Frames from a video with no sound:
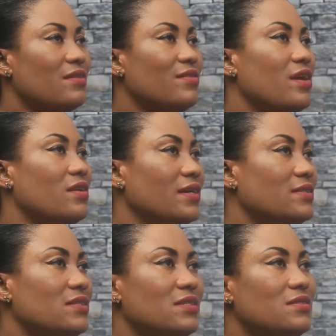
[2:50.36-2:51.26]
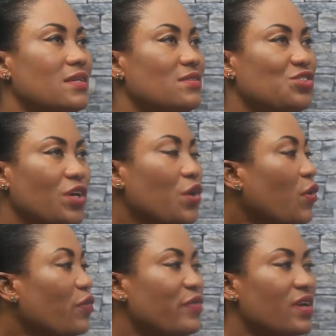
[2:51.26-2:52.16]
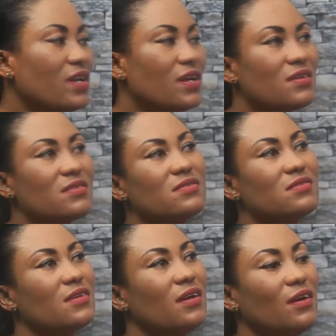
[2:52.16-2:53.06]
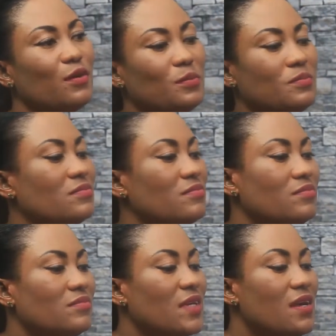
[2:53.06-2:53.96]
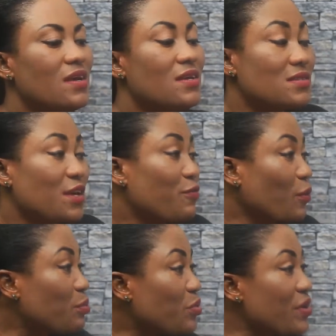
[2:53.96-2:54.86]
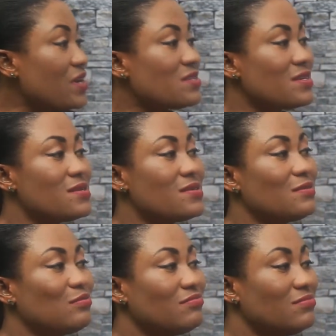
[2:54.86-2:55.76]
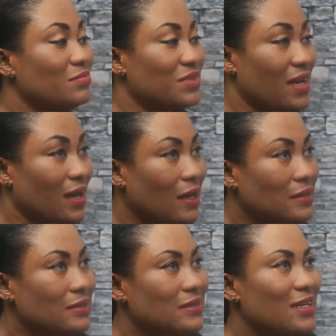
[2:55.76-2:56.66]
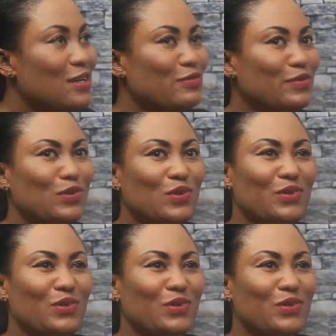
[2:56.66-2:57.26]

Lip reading: and then I did Shin Convenant, Escape from Prison, Bianca the Devil.